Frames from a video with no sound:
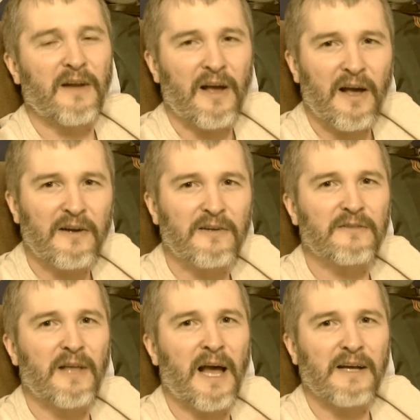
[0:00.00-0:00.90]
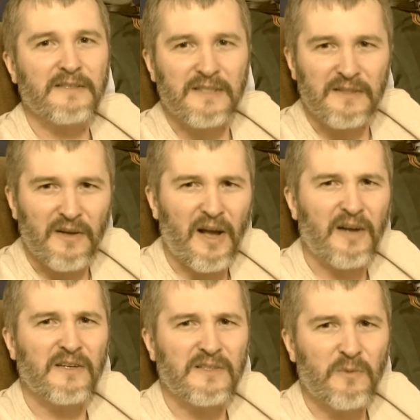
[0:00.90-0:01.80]
around 100,000 to
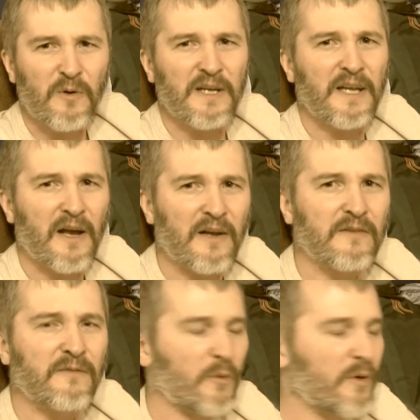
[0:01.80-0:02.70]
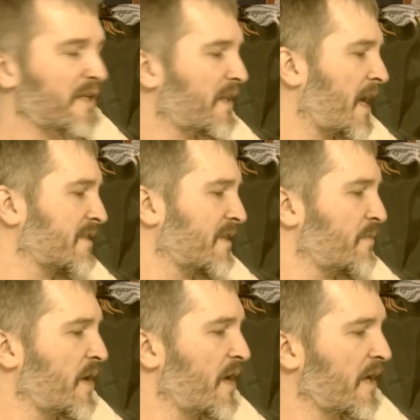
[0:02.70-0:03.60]
120,
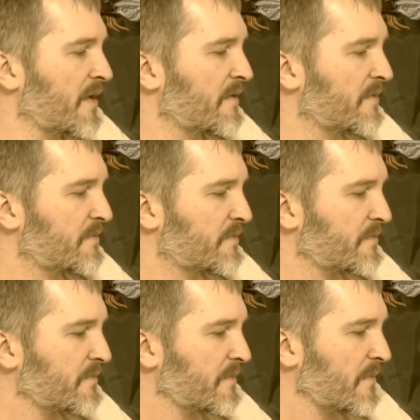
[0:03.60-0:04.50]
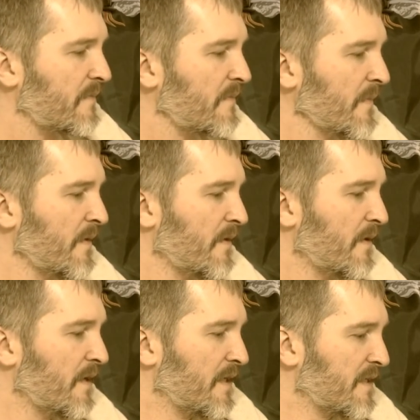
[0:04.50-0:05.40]
140,000 men.
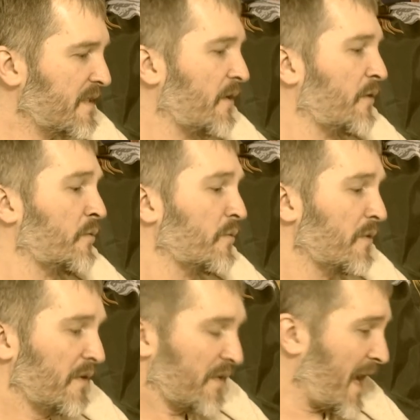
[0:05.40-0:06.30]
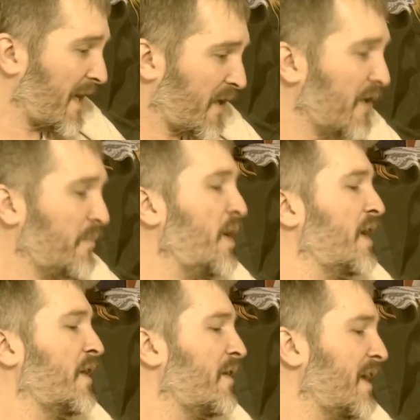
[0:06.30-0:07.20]
So that could be,
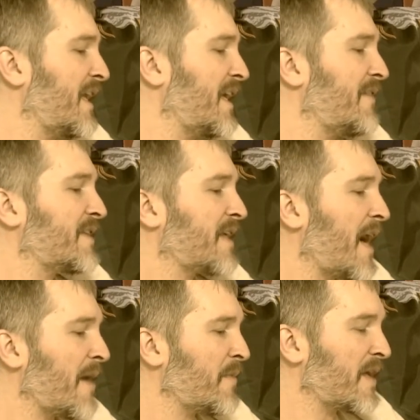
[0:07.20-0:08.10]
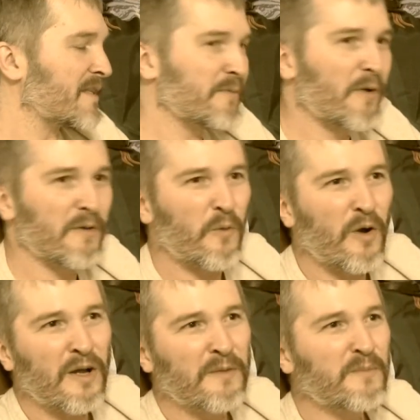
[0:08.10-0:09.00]
you know, at any given time, that's what,
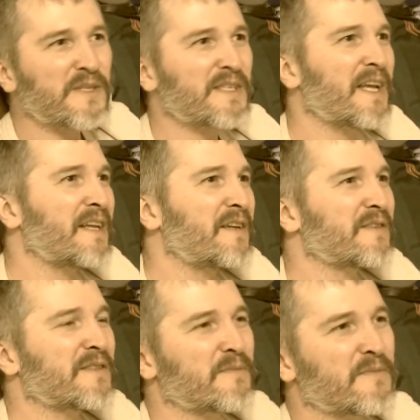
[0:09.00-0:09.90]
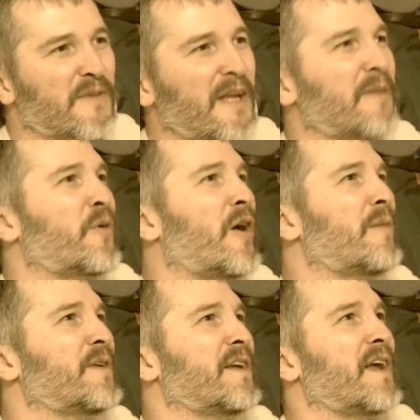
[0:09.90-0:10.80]
1%? You're thinking
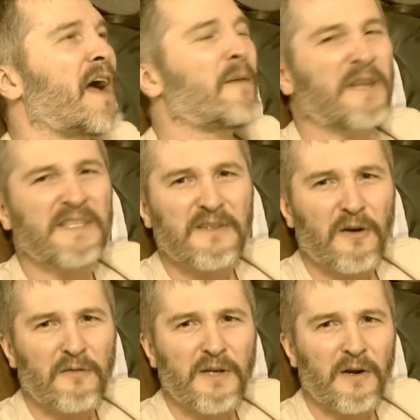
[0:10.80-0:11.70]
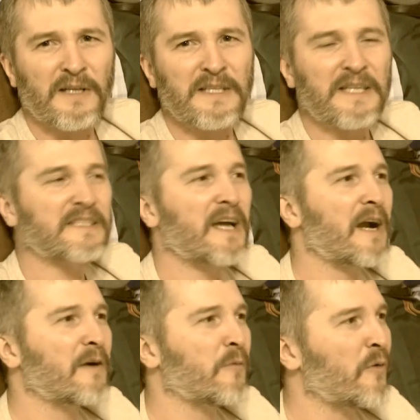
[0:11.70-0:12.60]
probably how many served during the
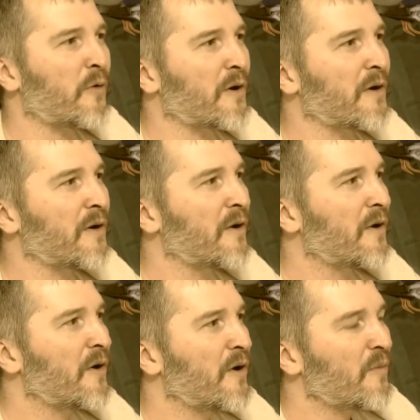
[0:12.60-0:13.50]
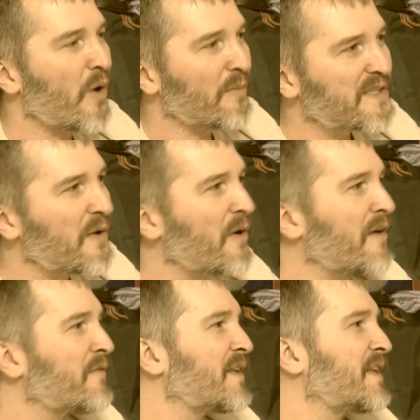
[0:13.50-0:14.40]
entire war. Probably
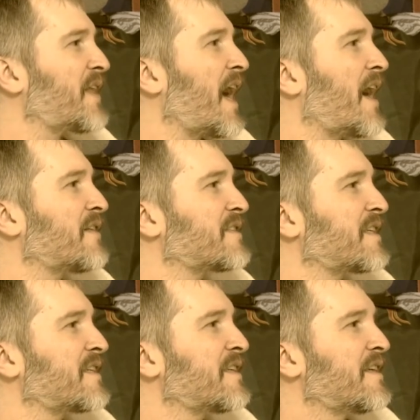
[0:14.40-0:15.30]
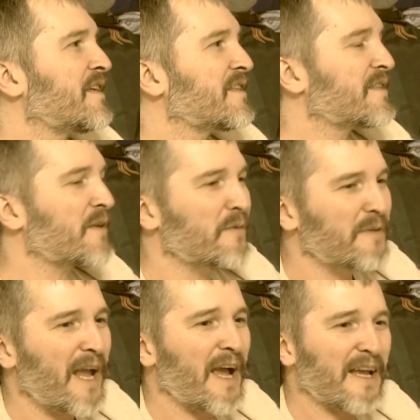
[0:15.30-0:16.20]
250,000. So
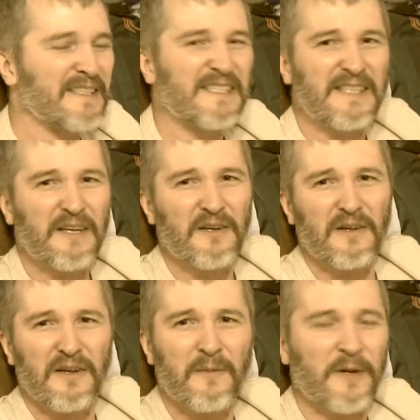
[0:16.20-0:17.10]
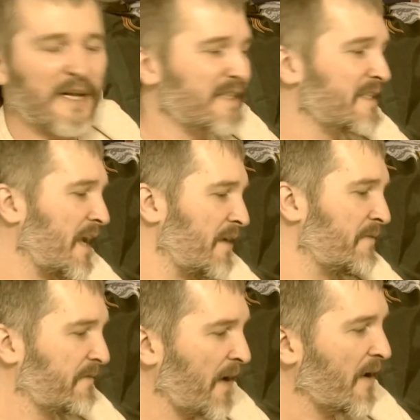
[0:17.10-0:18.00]
yeah, it's still, I mean, it's a
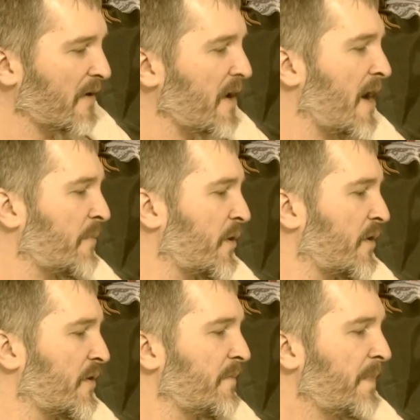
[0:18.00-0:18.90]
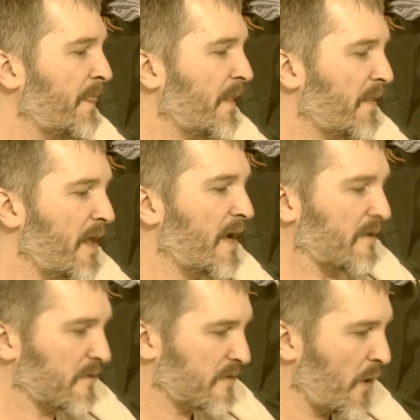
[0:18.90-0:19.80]
fair number
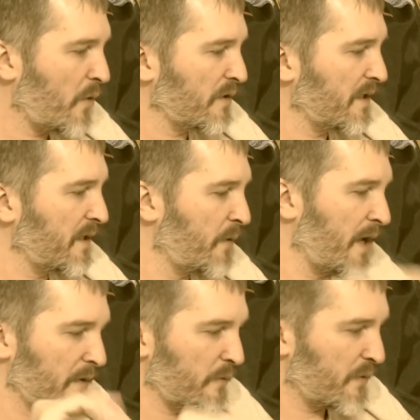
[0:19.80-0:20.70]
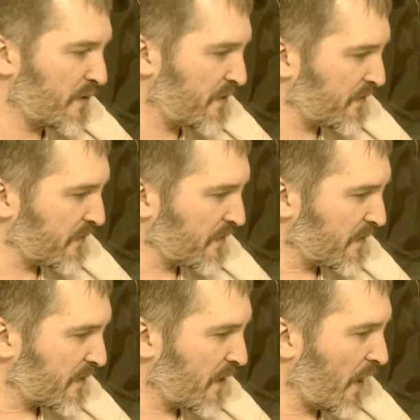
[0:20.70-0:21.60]
that totally went
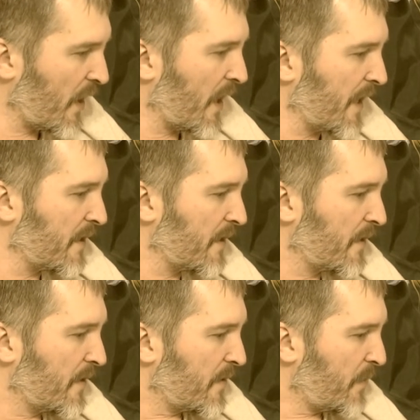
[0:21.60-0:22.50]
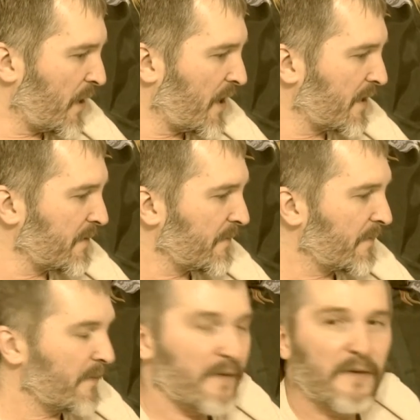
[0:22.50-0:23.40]
gone. But
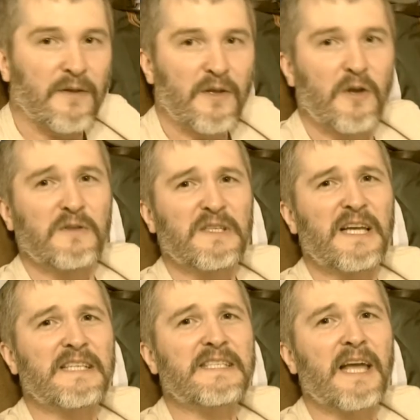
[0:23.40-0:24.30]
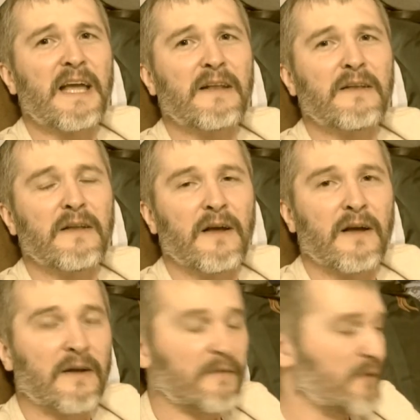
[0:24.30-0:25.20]
usually it said,
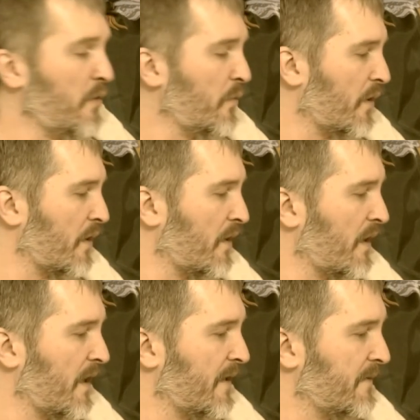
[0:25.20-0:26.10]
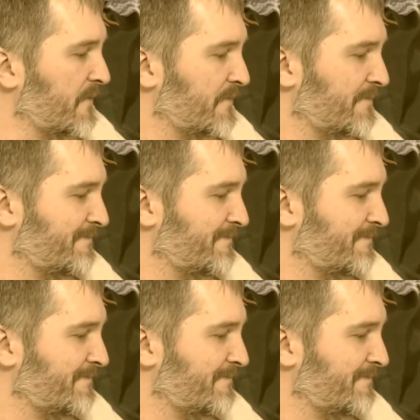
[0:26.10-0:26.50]
uh, if you were, uh,